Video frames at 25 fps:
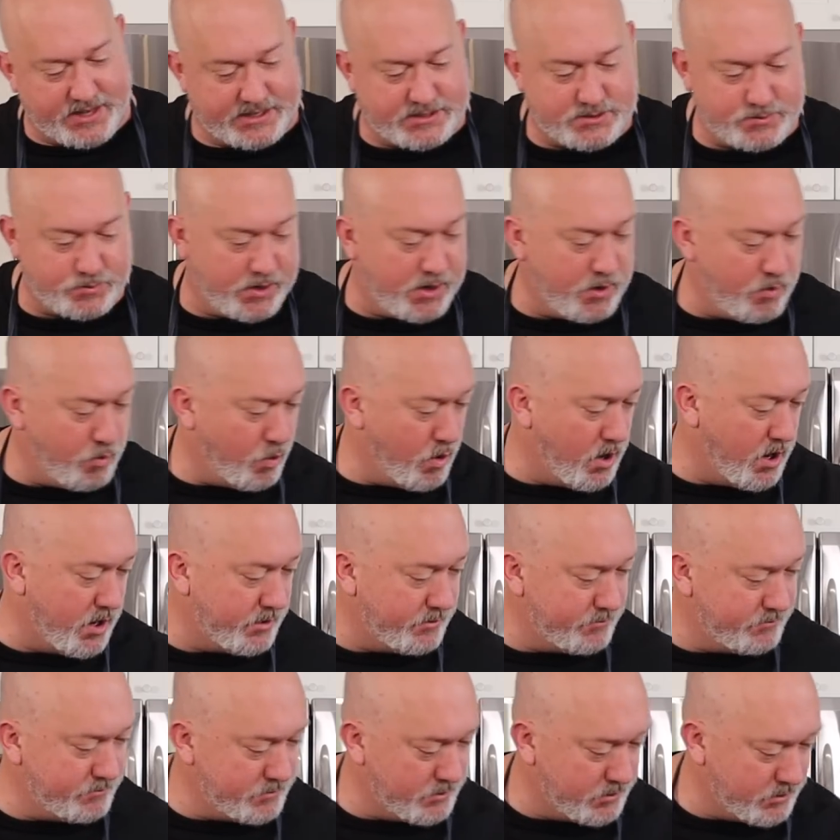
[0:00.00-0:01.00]
That's what I want.
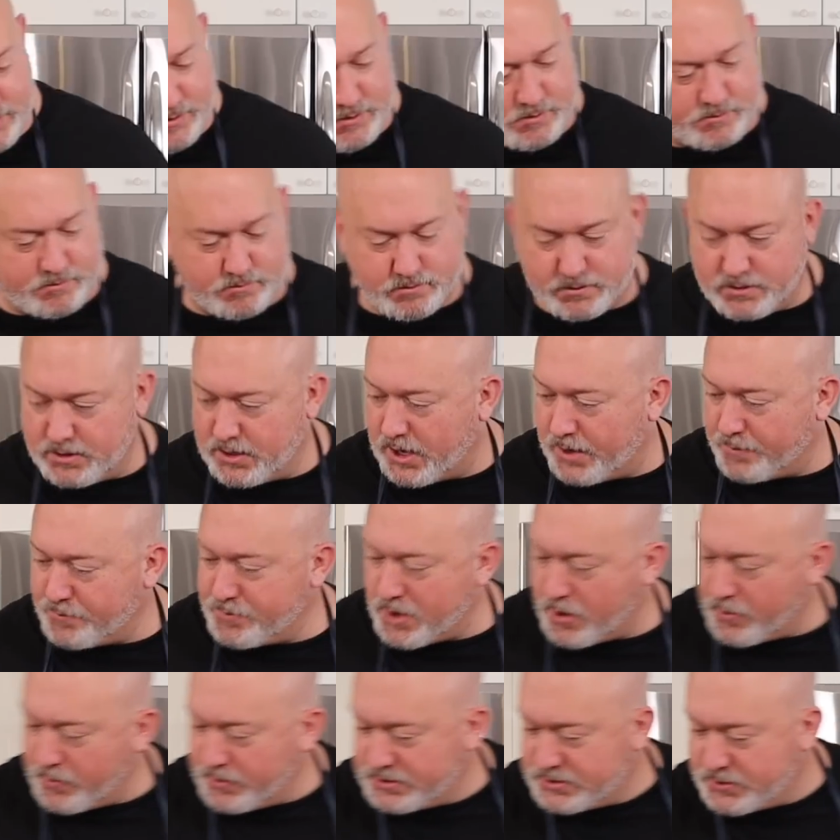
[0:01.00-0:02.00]
I'm
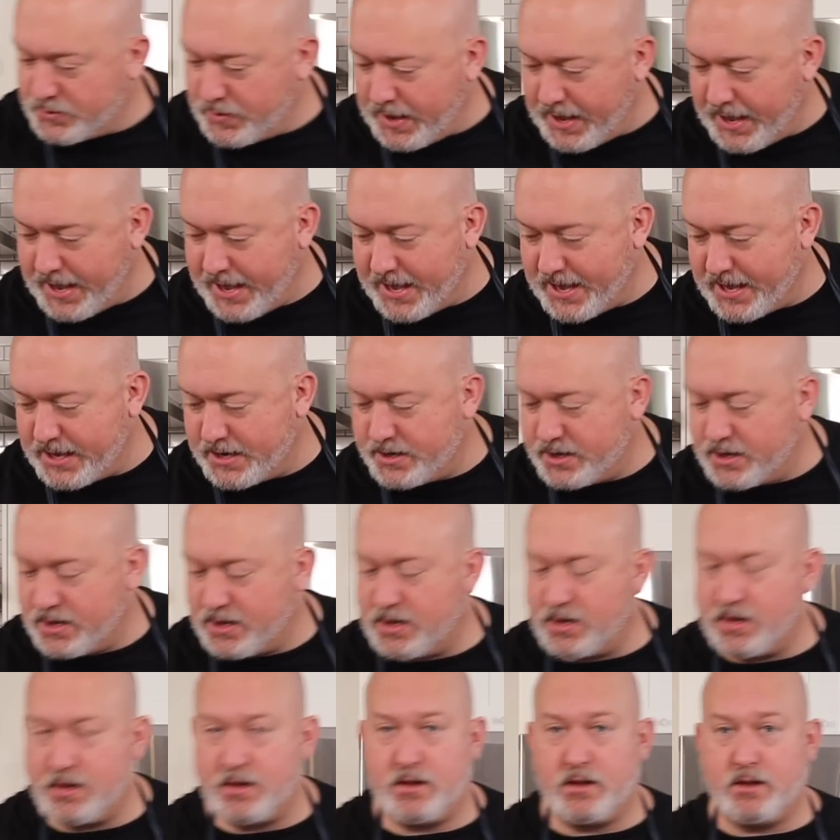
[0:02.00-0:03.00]
going to add
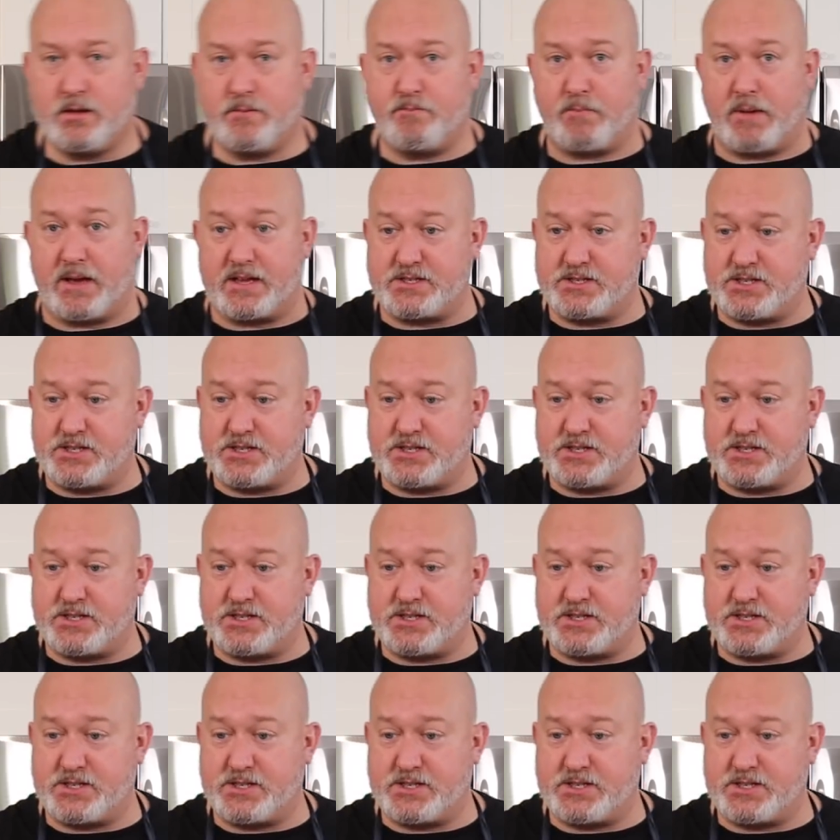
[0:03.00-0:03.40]
my